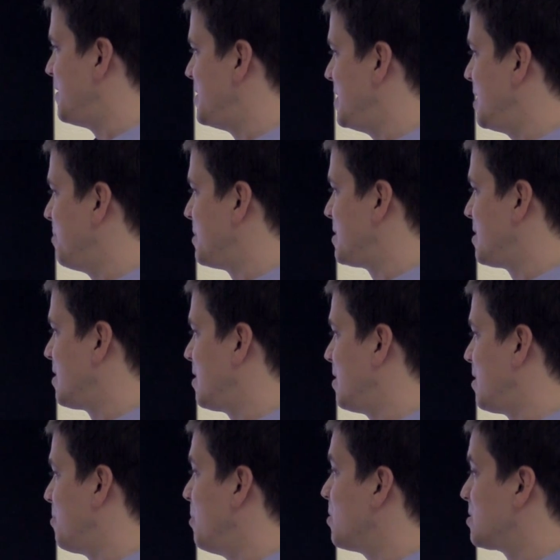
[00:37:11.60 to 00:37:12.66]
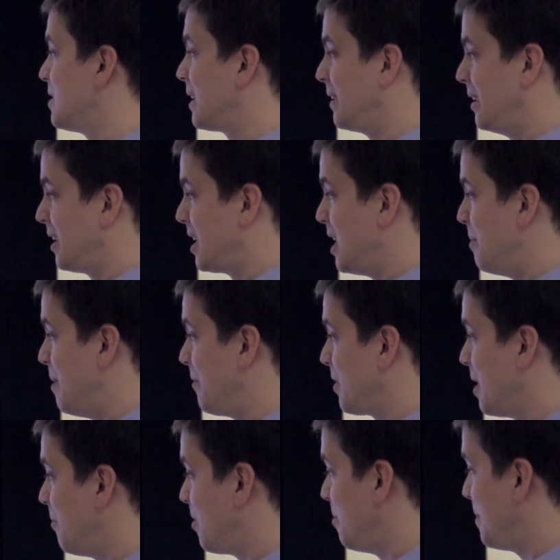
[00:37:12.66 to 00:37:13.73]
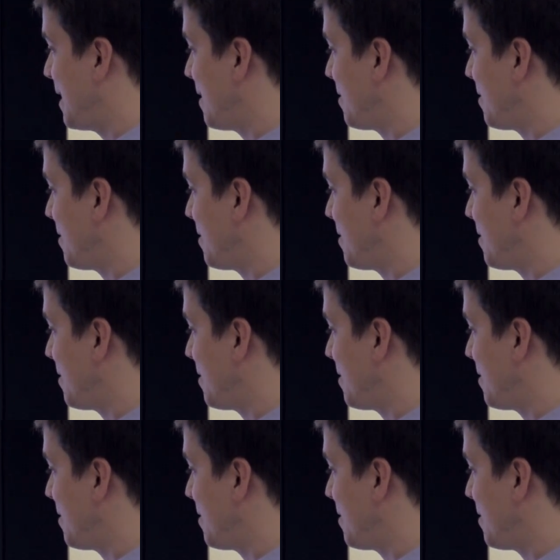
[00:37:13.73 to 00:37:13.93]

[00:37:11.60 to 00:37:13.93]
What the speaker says: of the genome which are most likely to have come from